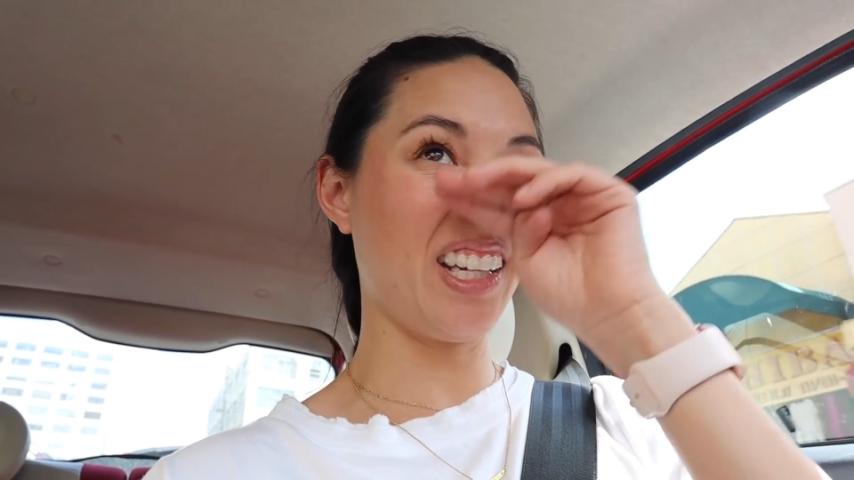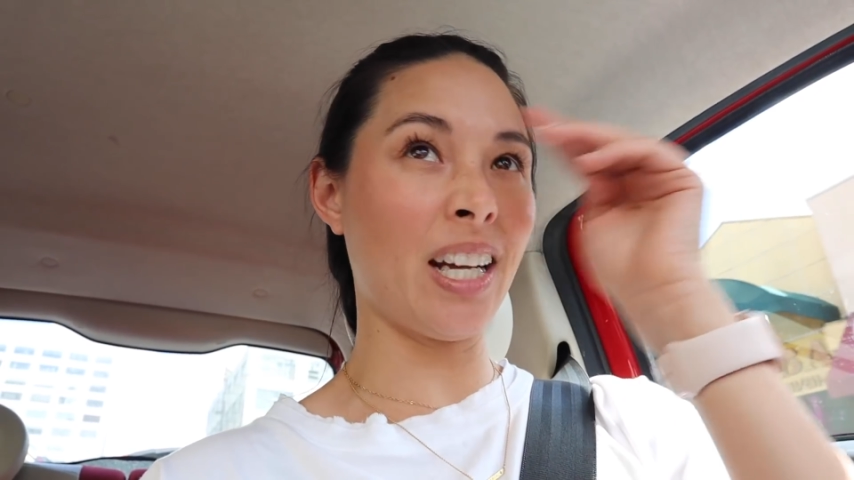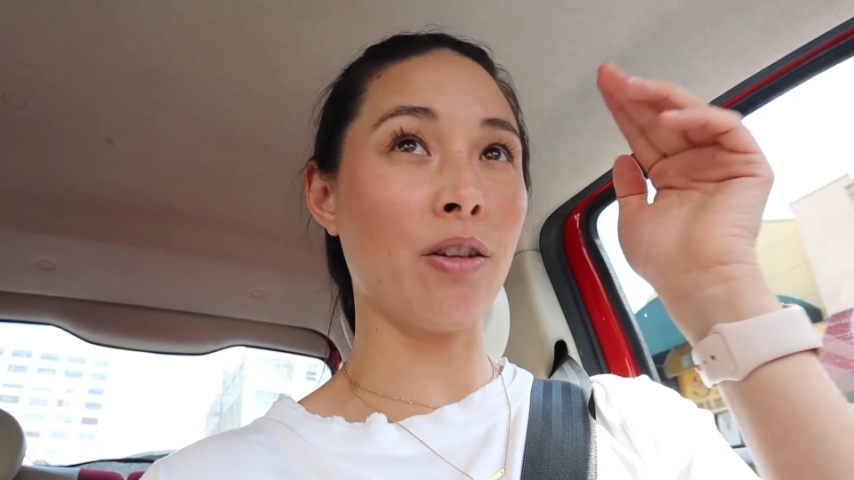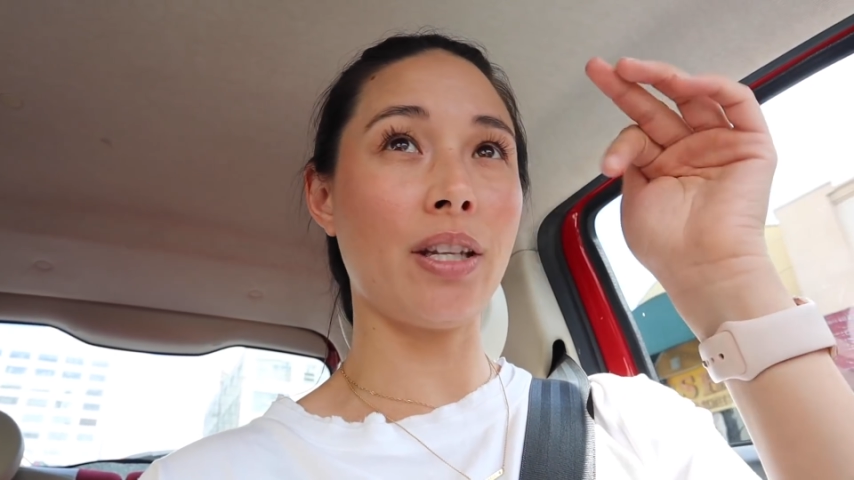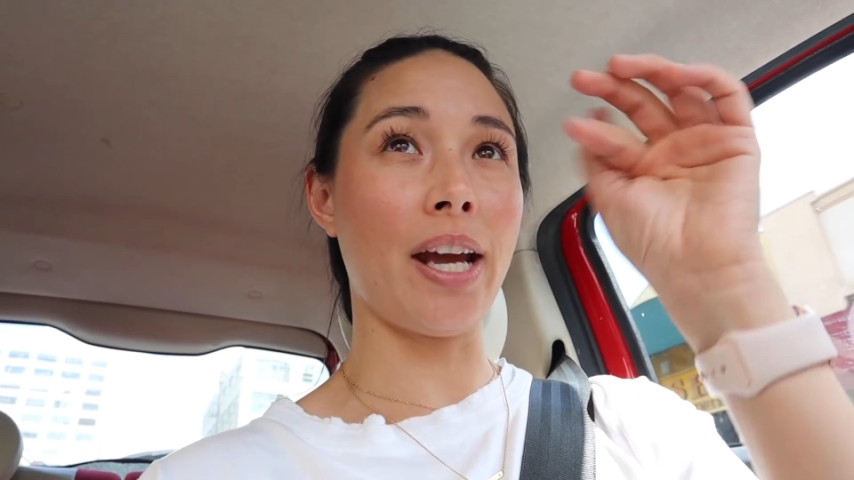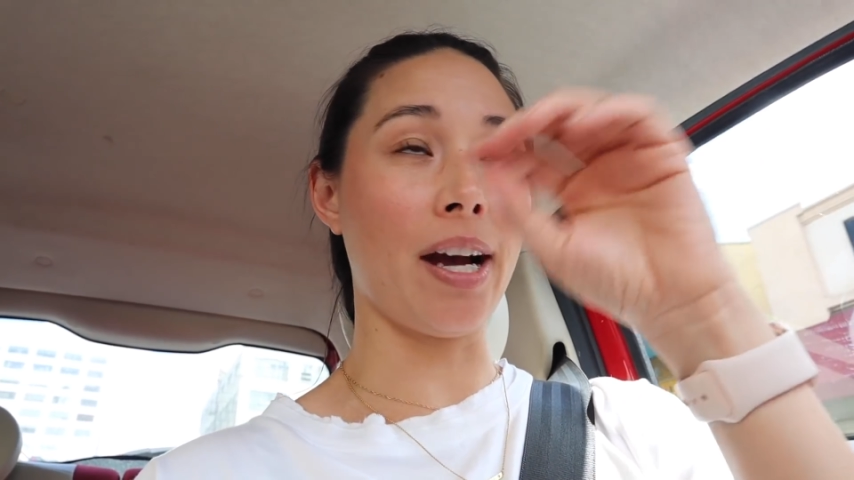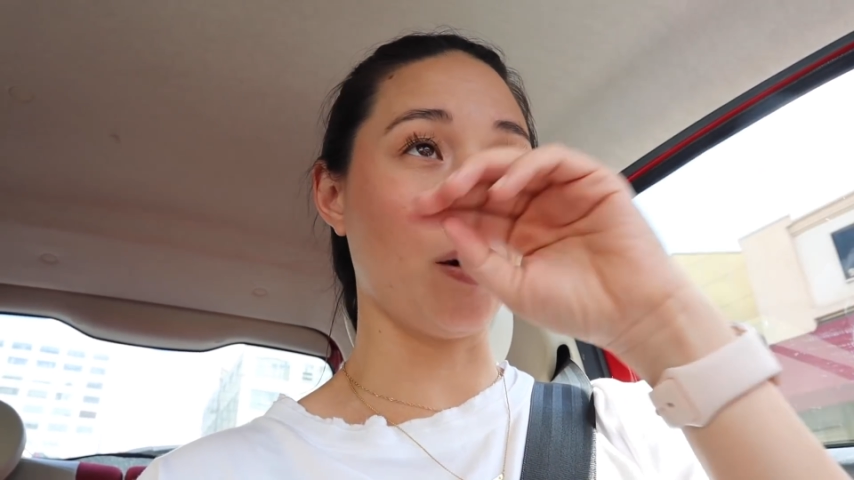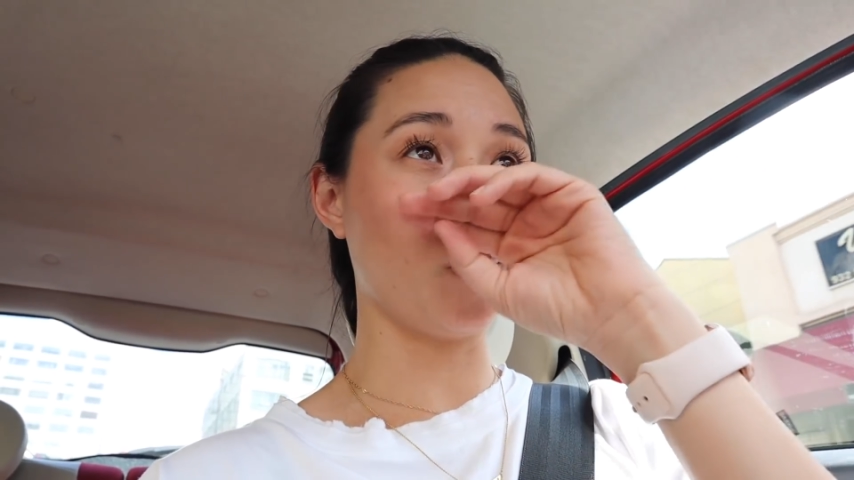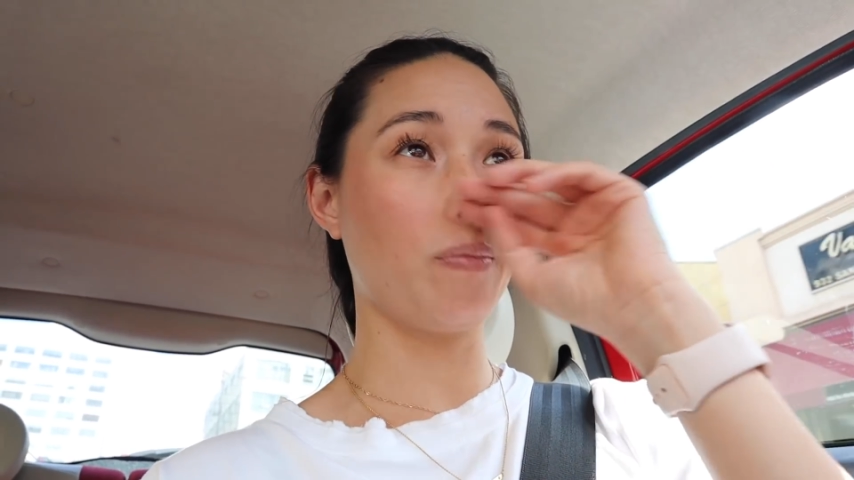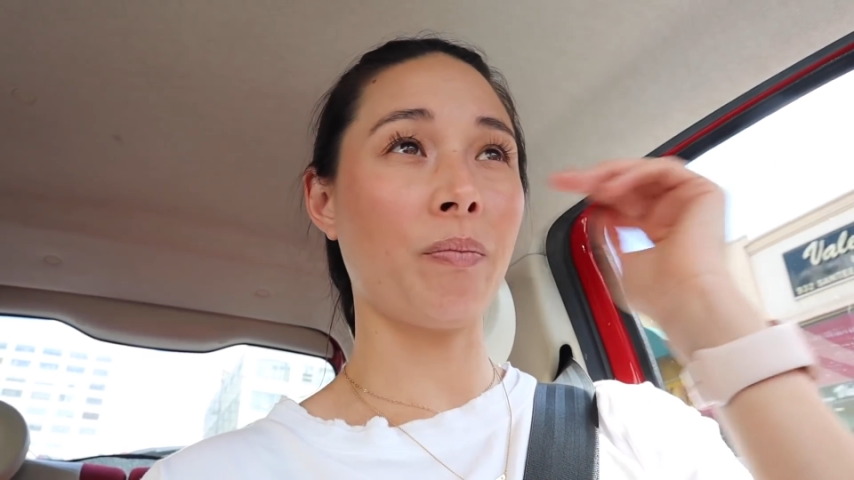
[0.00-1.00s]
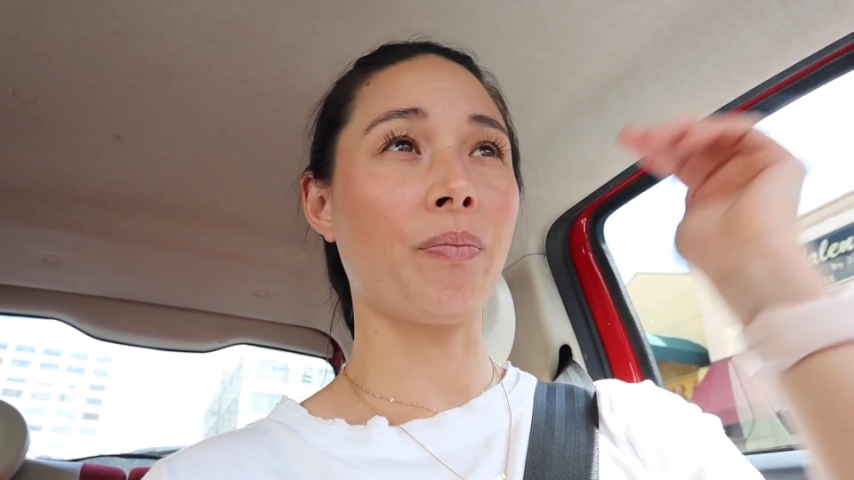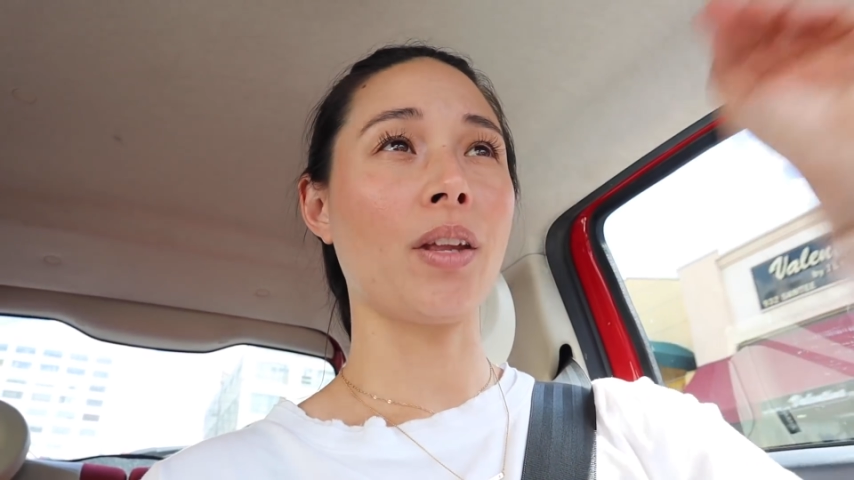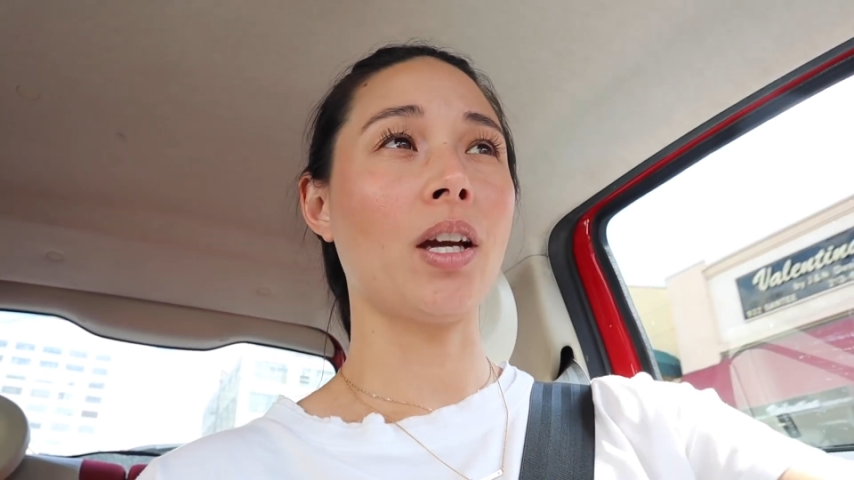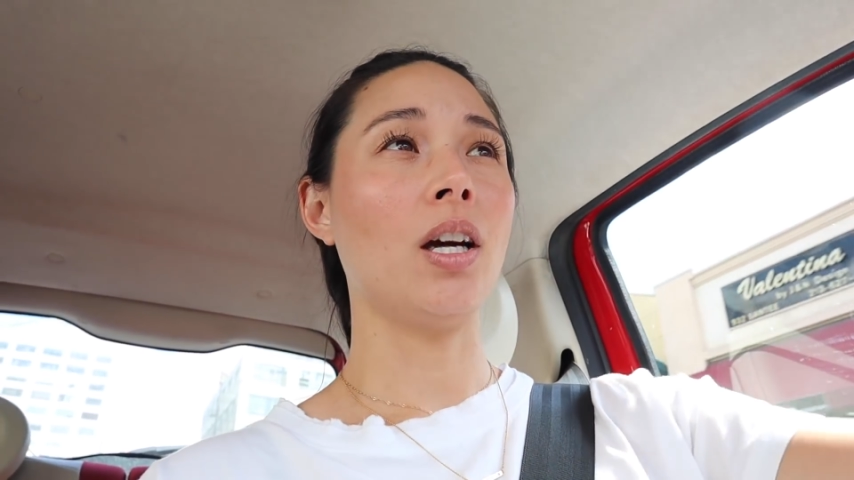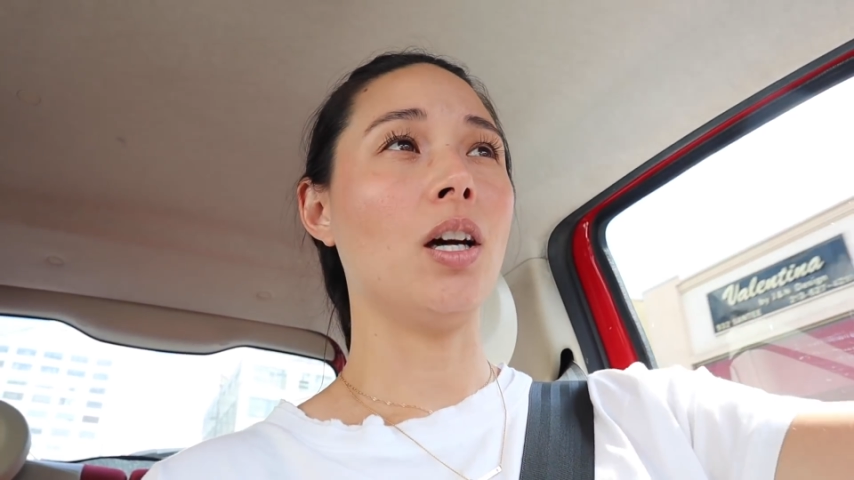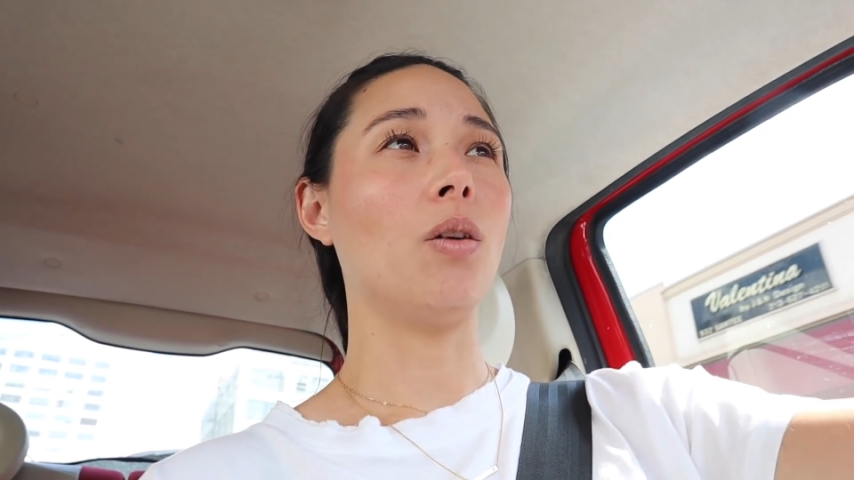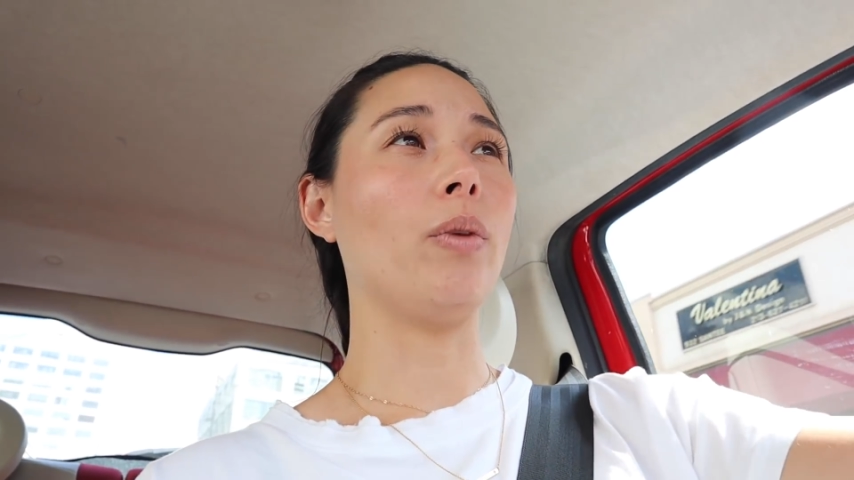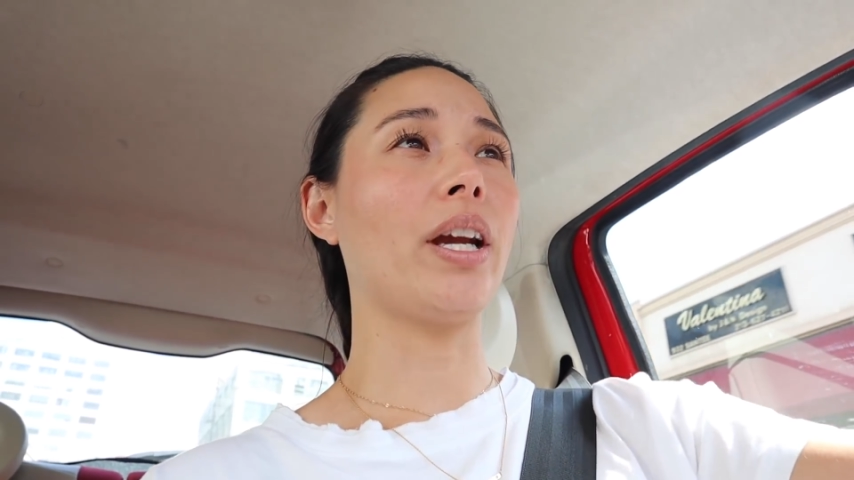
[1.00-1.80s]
downtown,